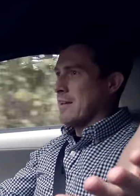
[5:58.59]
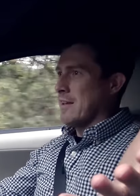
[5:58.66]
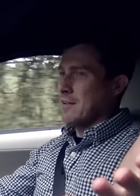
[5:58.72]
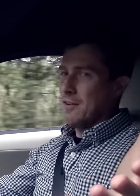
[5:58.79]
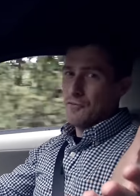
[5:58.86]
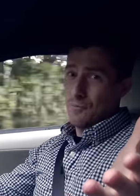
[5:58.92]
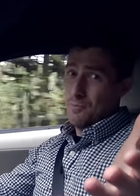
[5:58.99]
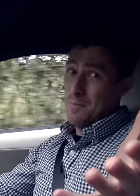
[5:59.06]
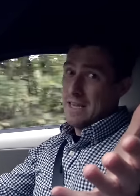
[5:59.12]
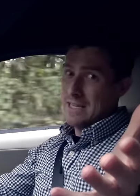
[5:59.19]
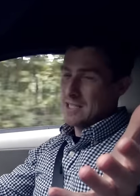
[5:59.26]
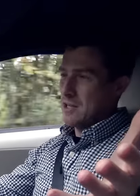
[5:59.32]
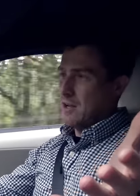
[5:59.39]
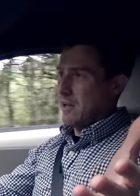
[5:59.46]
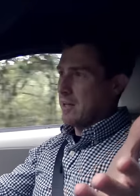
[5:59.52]
you can often
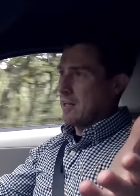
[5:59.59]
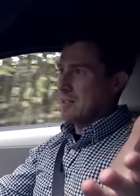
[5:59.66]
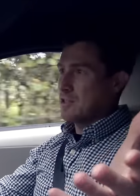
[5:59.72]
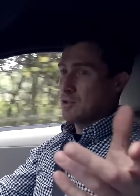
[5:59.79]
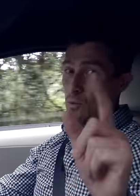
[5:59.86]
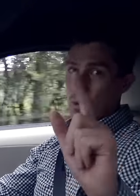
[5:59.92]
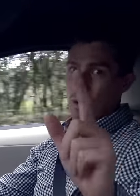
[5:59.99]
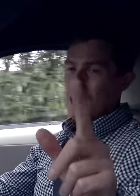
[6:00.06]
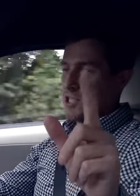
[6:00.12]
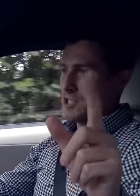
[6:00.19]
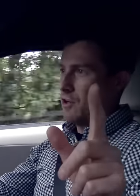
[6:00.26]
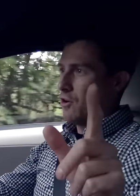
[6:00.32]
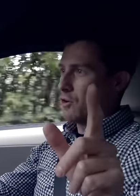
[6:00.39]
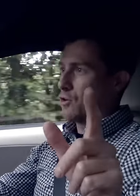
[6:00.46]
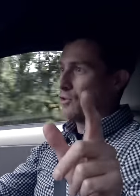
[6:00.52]
miss cyclists, which
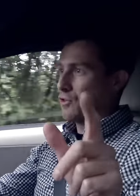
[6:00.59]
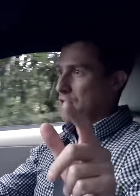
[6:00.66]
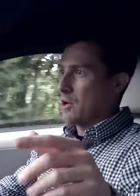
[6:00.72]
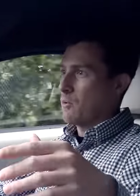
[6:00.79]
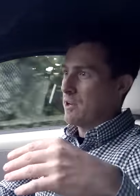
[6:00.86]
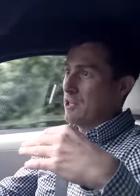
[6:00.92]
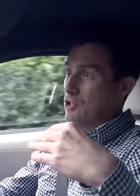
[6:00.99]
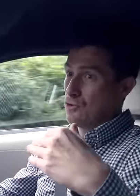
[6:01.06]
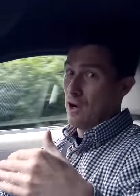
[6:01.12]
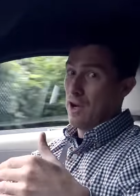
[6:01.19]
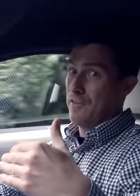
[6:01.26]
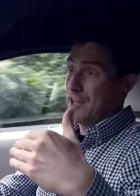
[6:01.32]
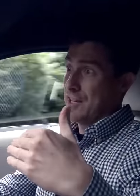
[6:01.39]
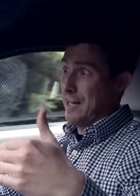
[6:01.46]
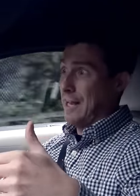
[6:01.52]
is not a good thing when you're
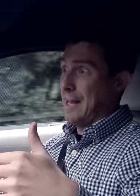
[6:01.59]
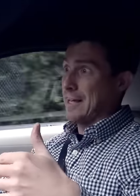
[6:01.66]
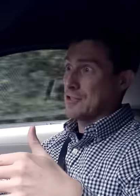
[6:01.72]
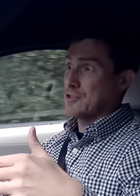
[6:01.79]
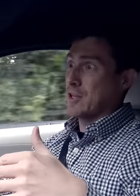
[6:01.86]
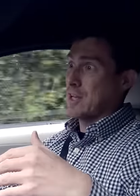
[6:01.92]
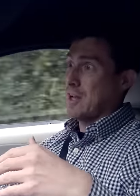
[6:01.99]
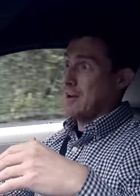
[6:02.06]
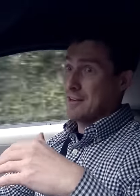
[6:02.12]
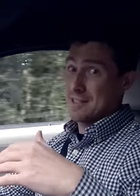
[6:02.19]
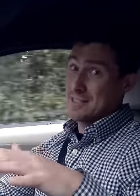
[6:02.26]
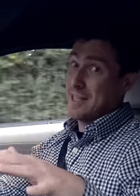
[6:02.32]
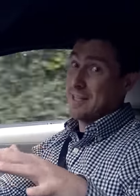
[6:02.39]
driving an electric car because